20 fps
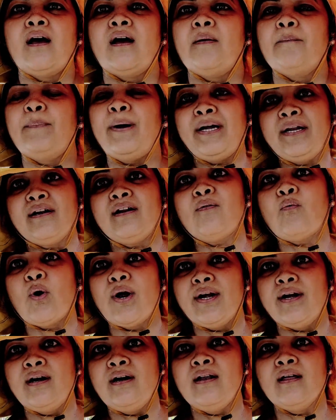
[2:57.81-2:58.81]
Better
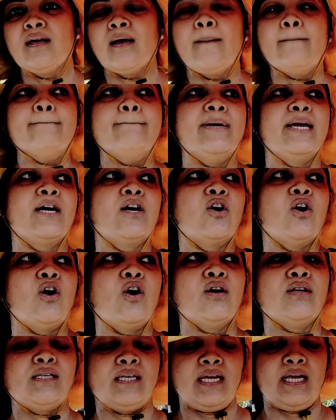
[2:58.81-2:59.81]
avoid it,
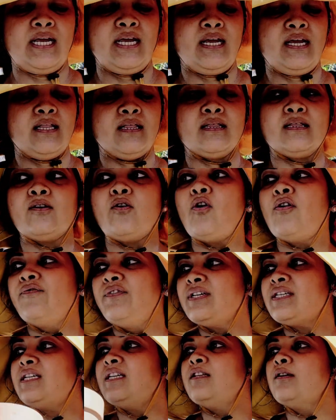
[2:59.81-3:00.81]
because
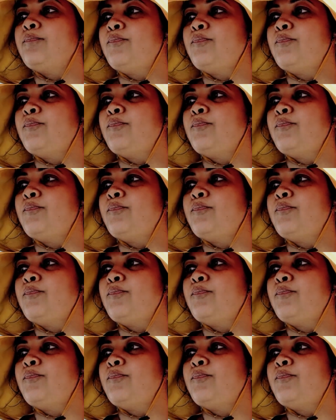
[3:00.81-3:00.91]
obviously the